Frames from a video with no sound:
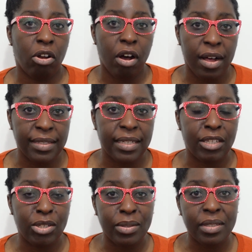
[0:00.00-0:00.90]
causing
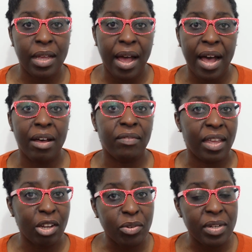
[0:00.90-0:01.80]
you to have
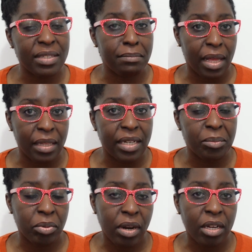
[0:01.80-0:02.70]
increased
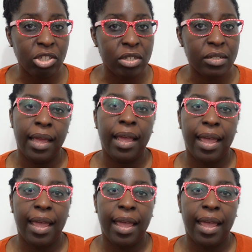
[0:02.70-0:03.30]
melanin production,